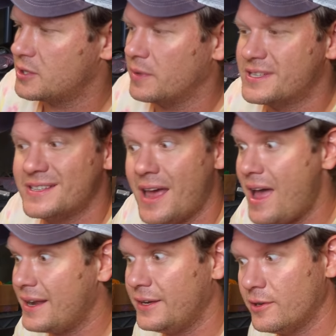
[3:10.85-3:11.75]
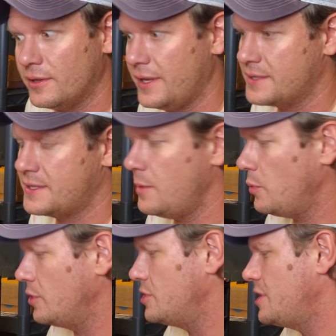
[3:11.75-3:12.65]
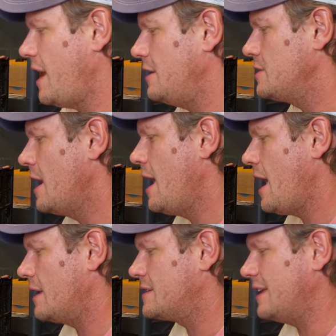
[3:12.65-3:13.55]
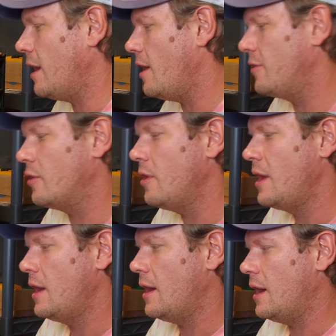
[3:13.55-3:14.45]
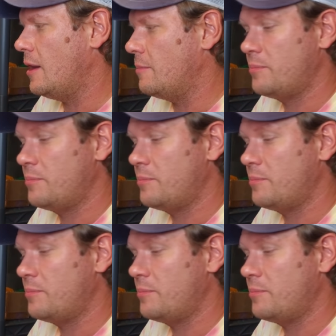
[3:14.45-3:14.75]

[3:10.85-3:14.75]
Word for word: So it's not nearly as simple to change as the other uh,